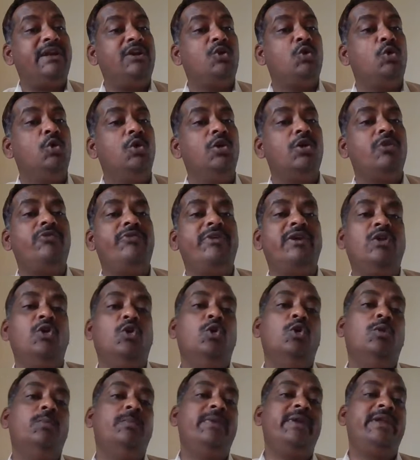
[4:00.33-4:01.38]
and colloquial
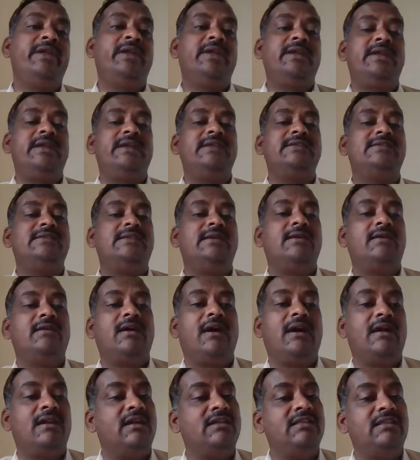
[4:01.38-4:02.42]
opening is there,
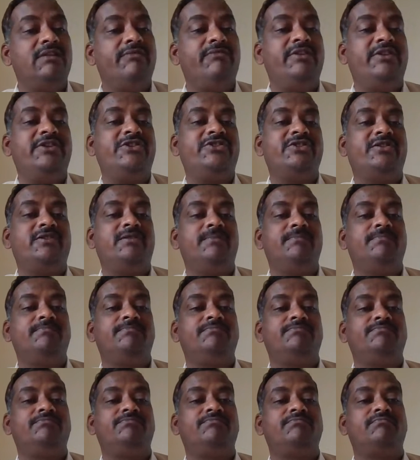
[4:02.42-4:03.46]
another feature.
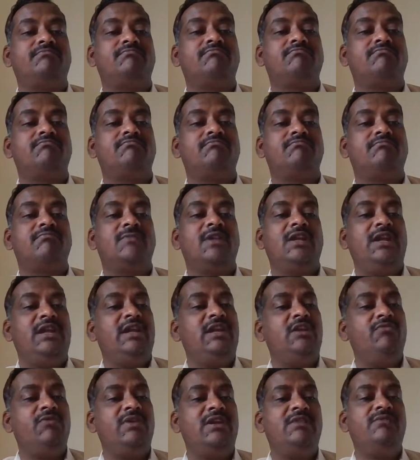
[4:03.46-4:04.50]

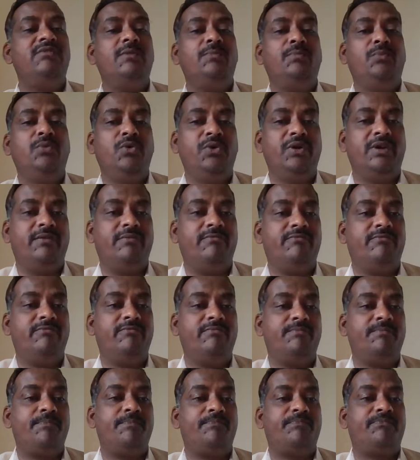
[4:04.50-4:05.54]
In one of the poem,
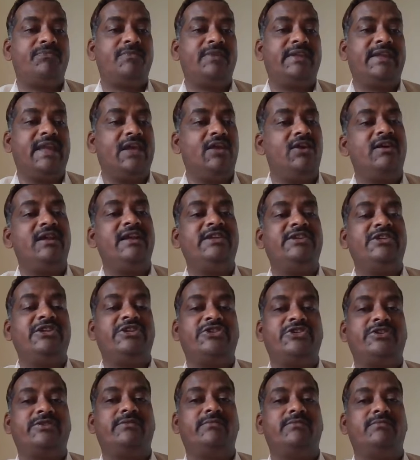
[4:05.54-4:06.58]

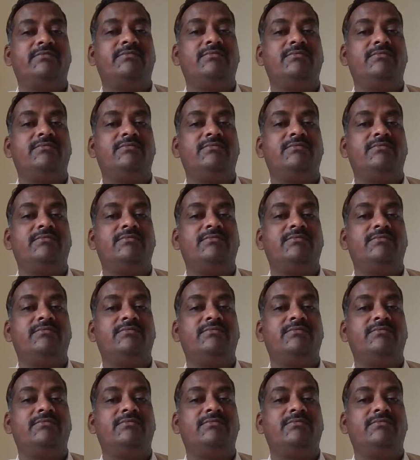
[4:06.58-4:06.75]
Canonization,